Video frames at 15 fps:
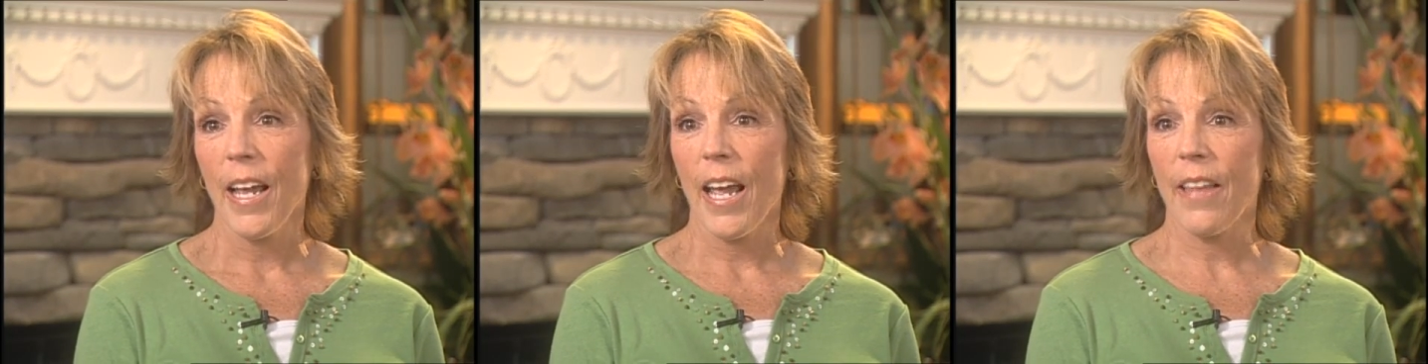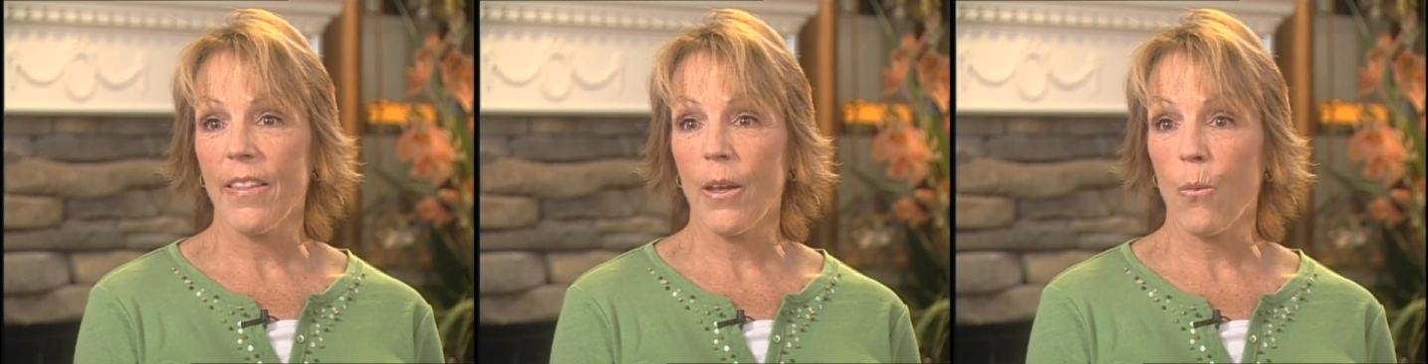
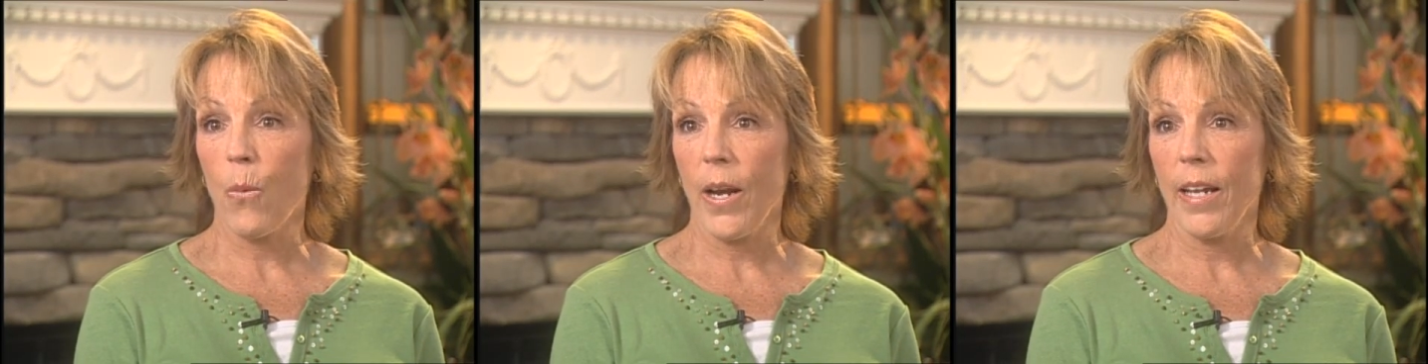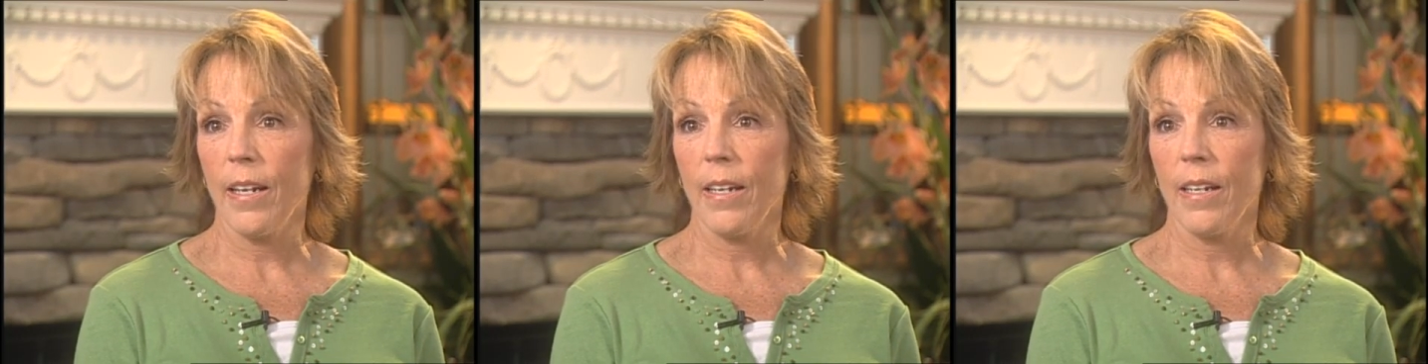And they
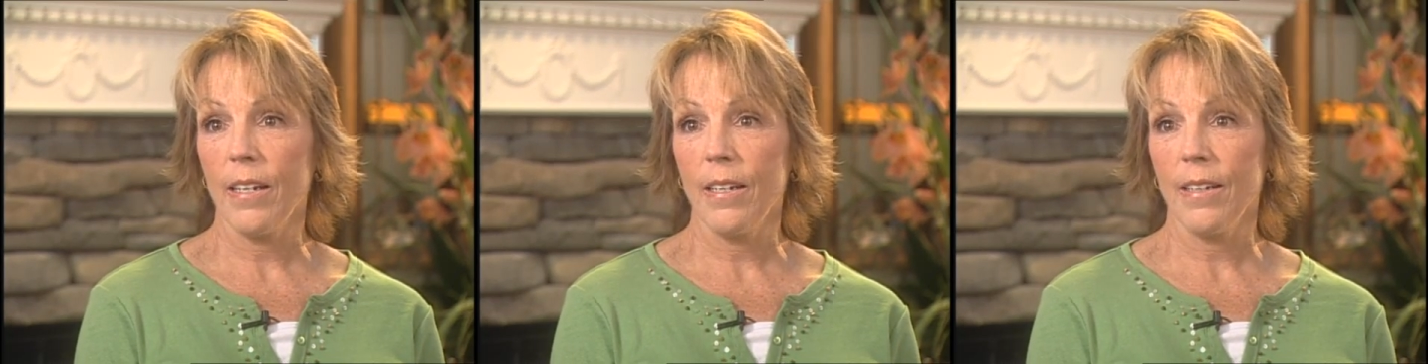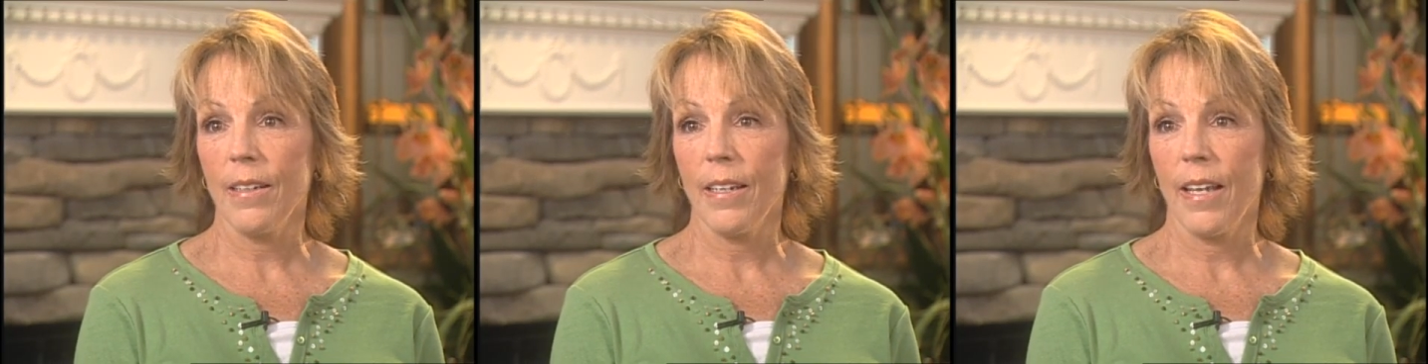
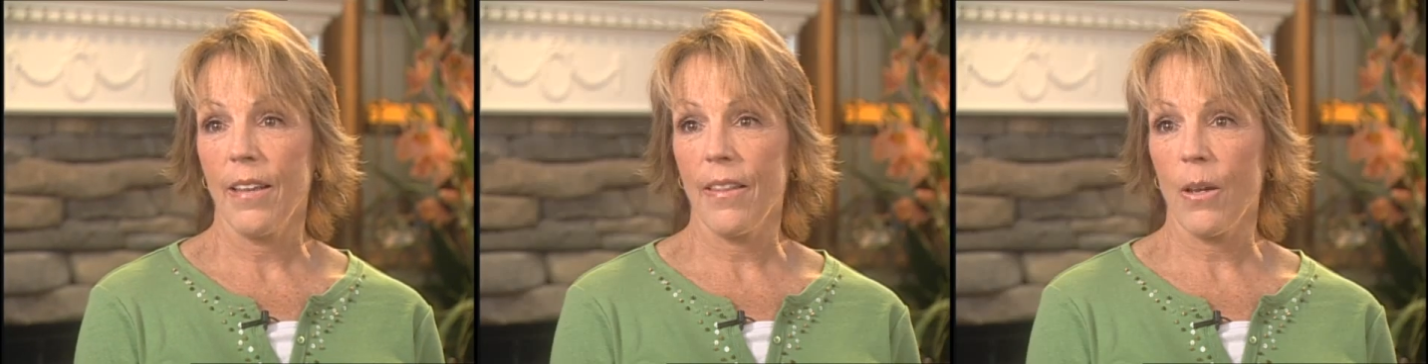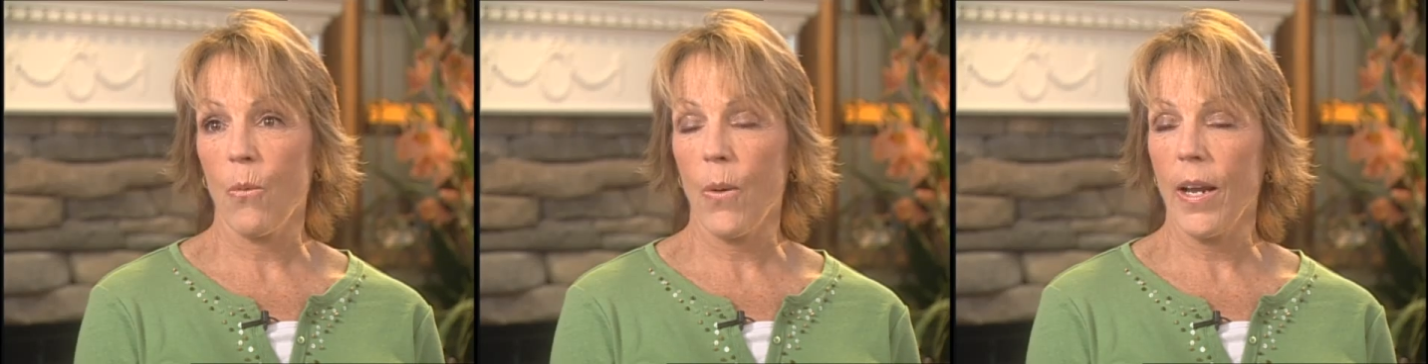waited,
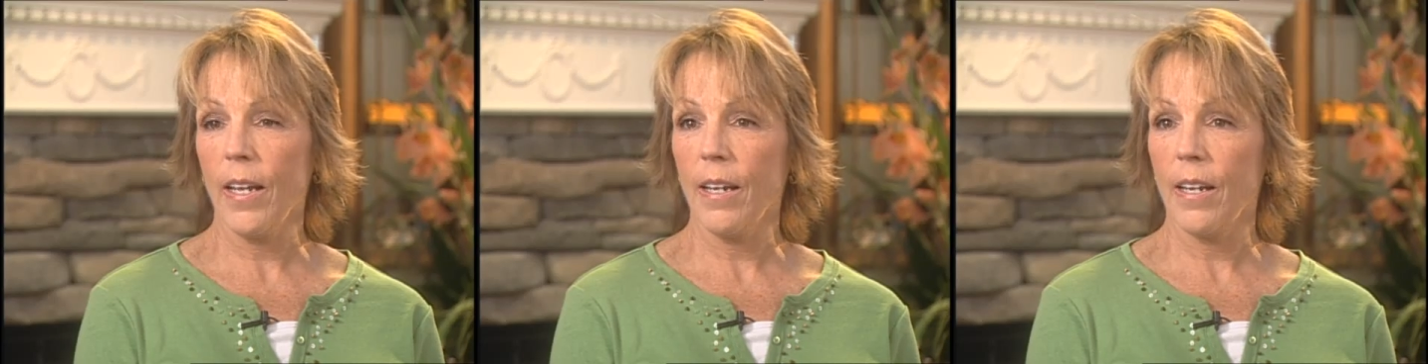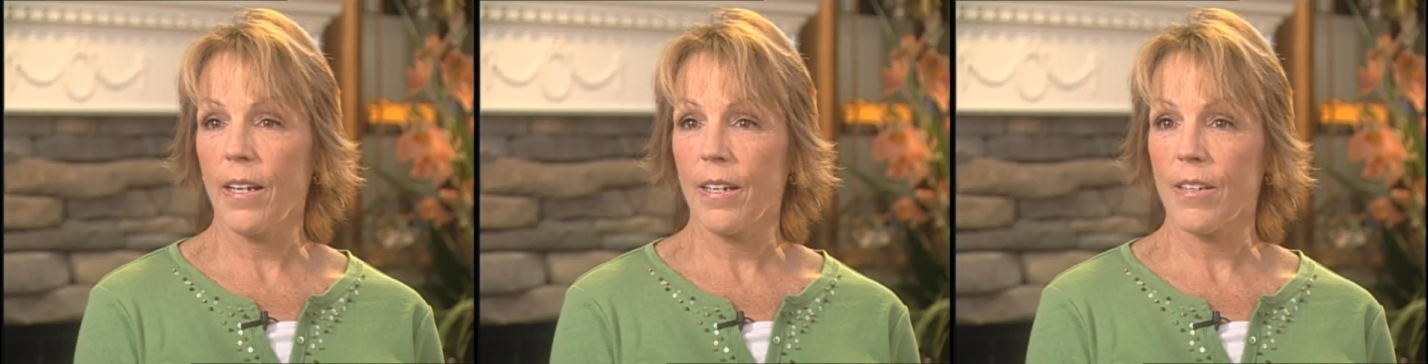and they
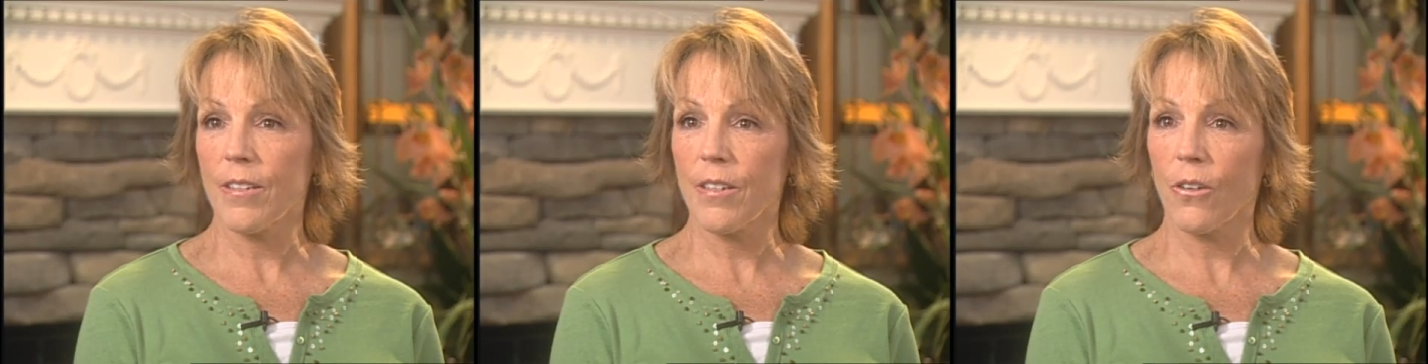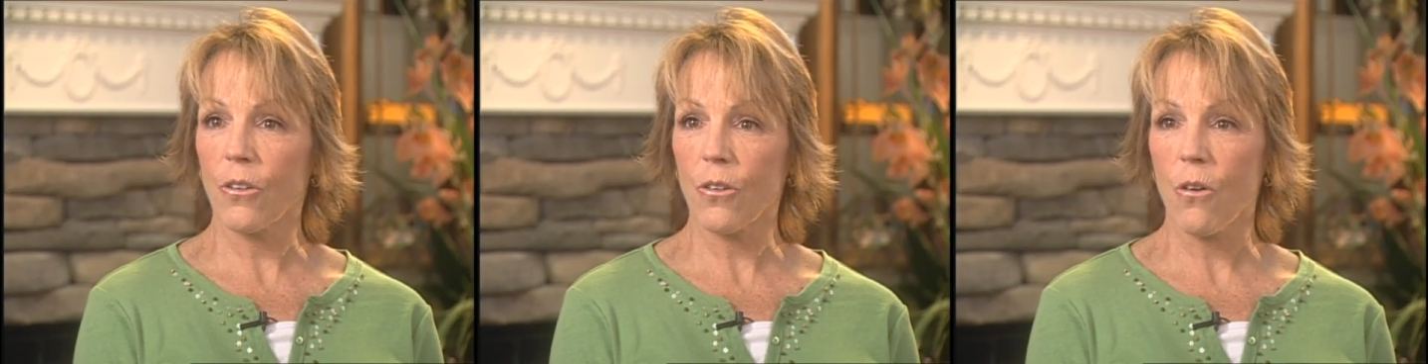waited until